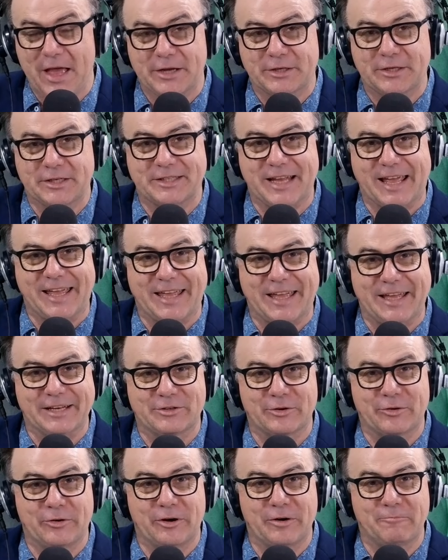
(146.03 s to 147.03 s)
taking it
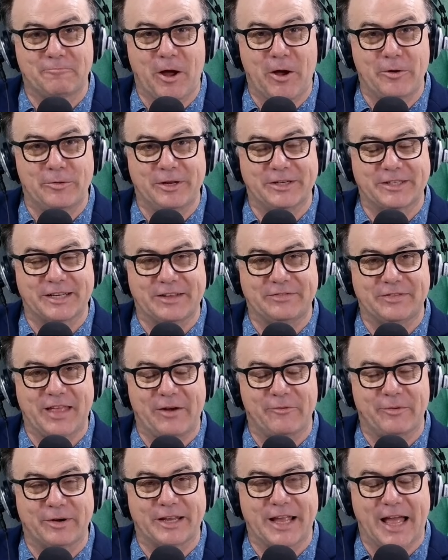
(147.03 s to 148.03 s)
to her opponent in
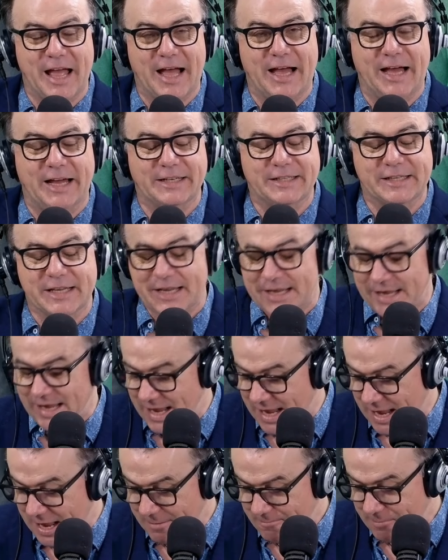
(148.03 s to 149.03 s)
that regard.
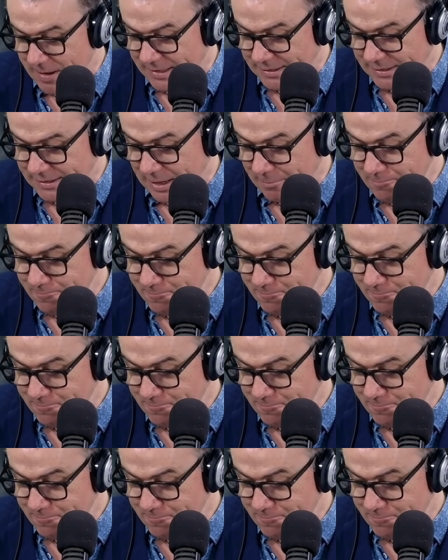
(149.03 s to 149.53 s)
But